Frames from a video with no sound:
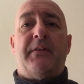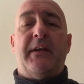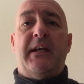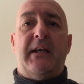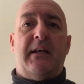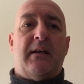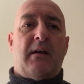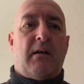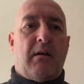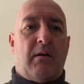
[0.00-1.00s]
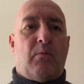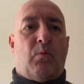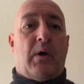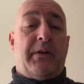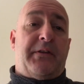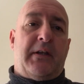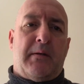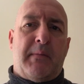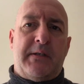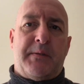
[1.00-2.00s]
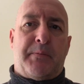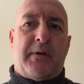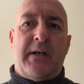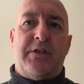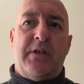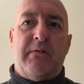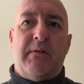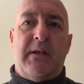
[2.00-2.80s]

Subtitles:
The one thing that may surprise you